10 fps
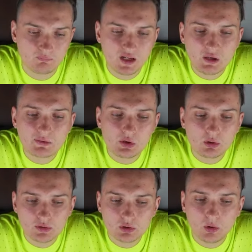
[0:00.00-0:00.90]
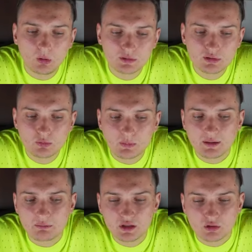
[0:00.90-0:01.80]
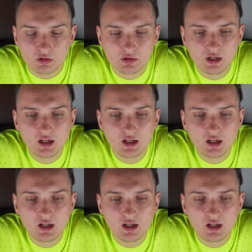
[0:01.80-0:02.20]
And I was also holding to my beer,